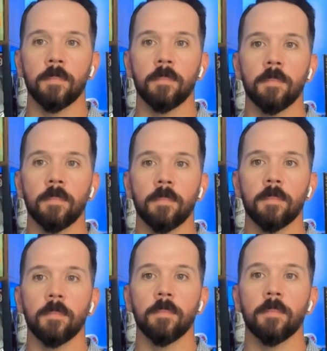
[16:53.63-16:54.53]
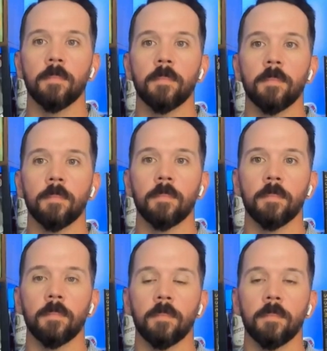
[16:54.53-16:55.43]

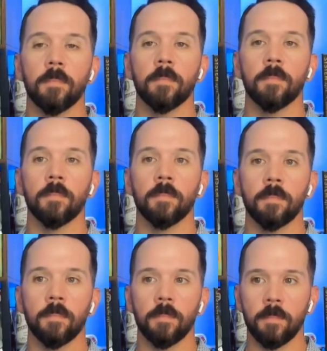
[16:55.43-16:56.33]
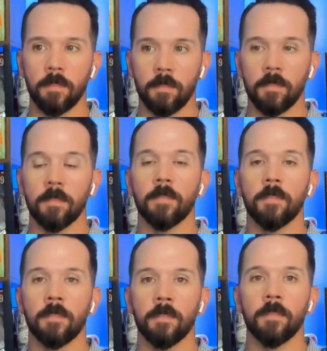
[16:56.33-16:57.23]

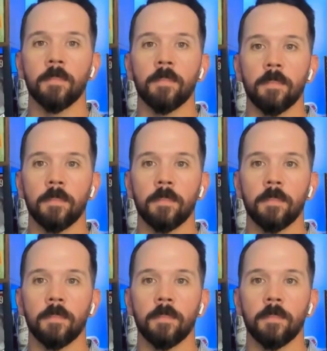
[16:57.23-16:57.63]
The person shown says nothing.